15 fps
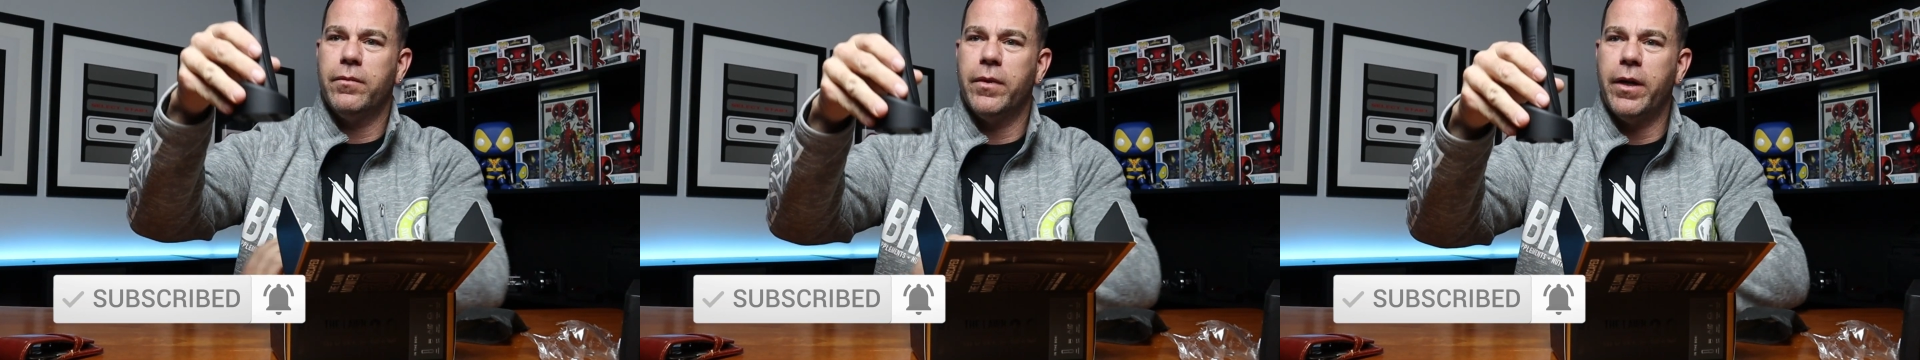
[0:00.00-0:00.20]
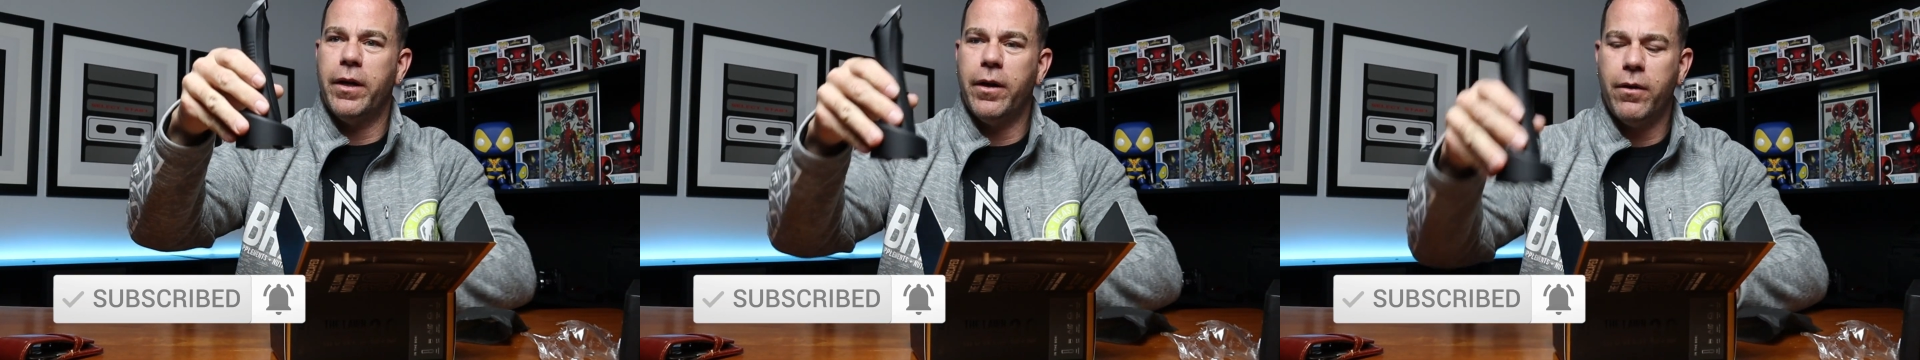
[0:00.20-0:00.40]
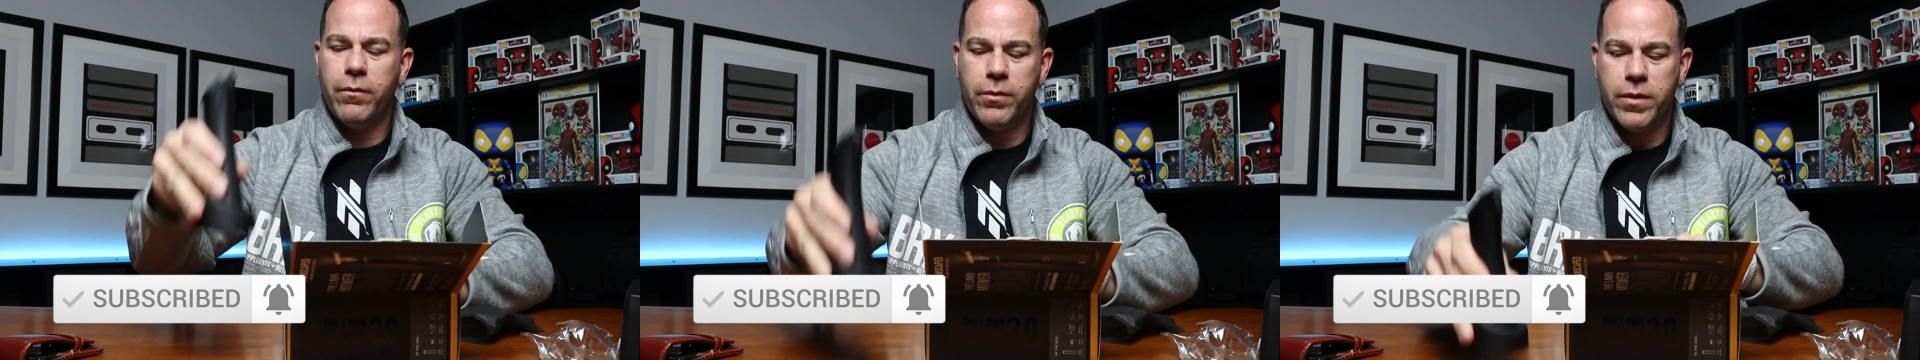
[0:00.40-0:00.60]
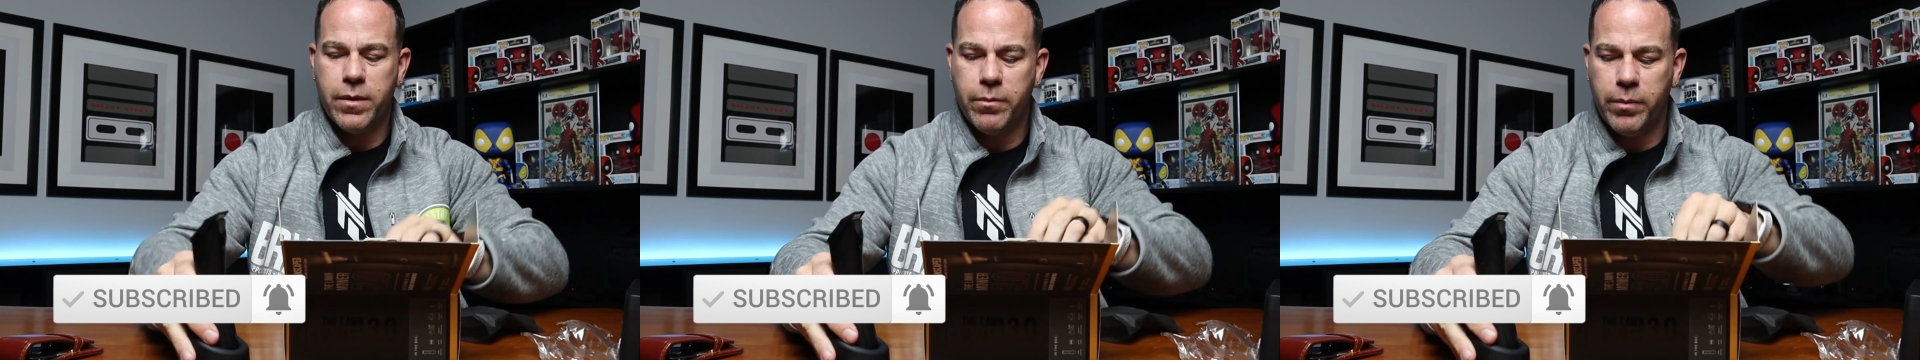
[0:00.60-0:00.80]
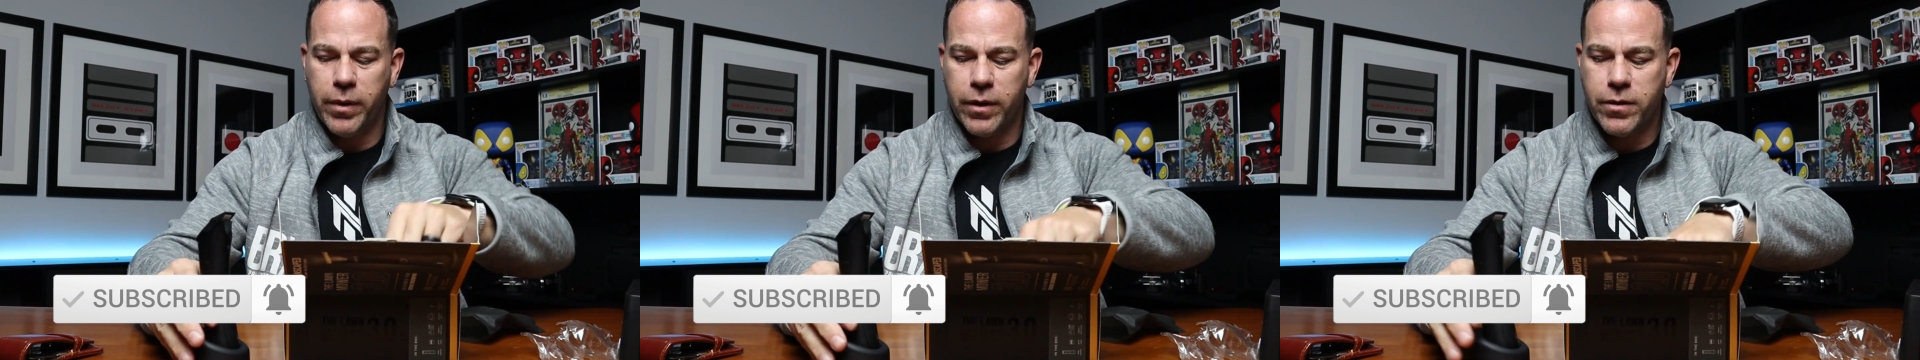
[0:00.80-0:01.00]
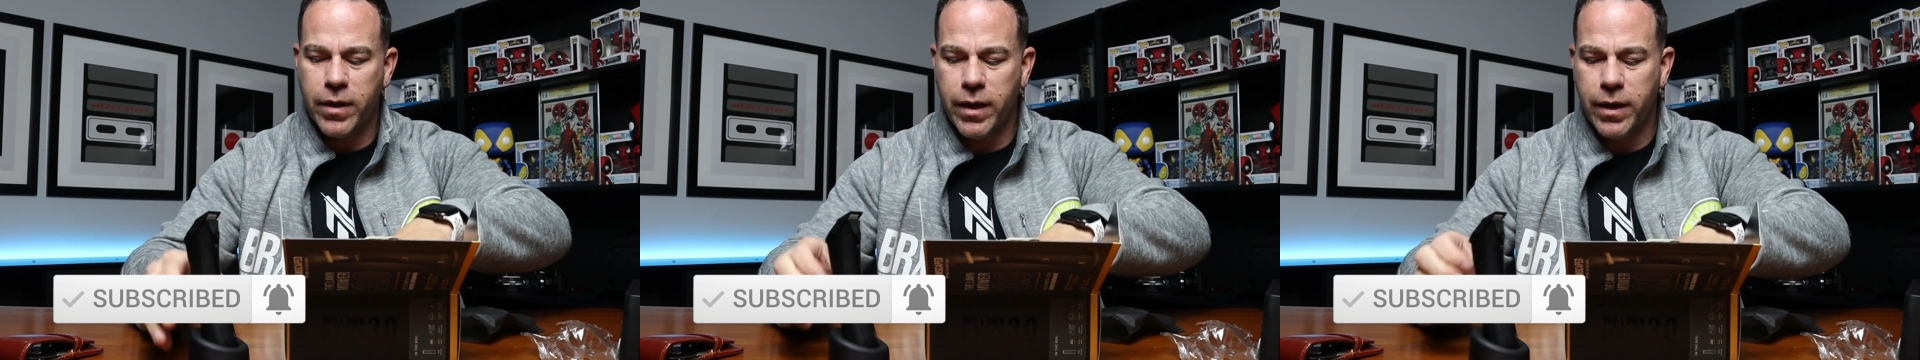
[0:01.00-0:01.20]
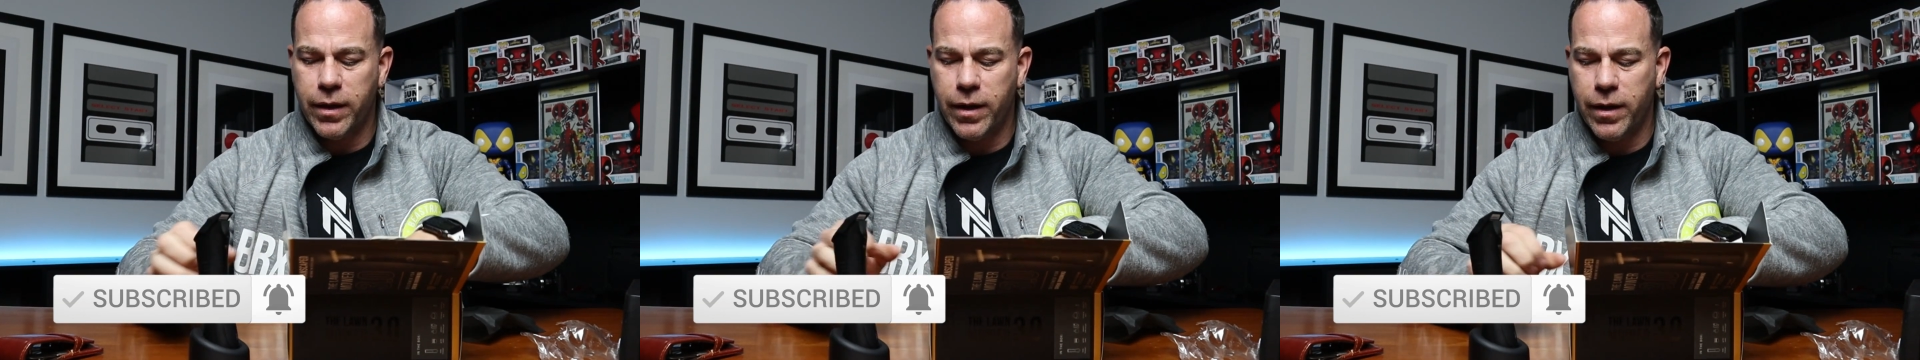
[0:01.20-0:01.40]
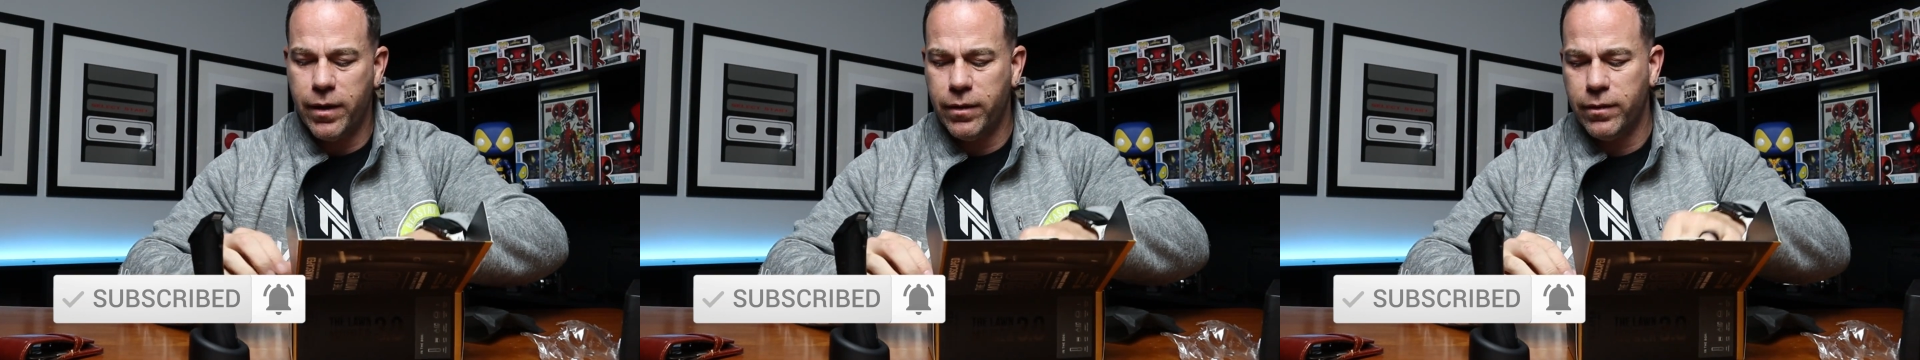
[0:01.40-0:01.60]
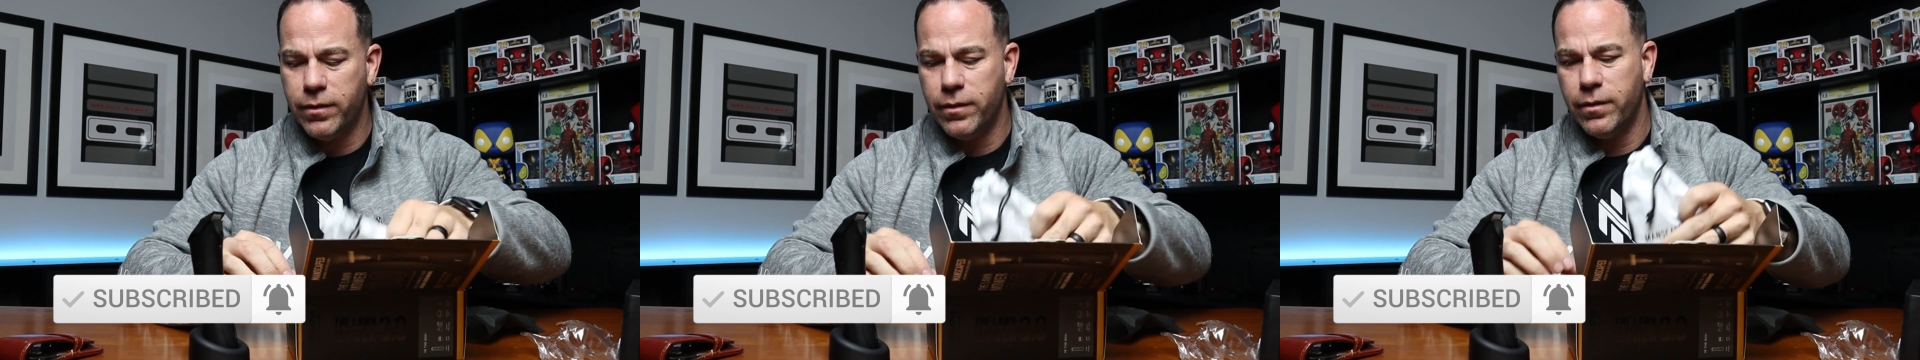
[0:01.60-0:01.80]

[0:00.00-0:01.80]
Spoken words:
there you go, just plugs right in there.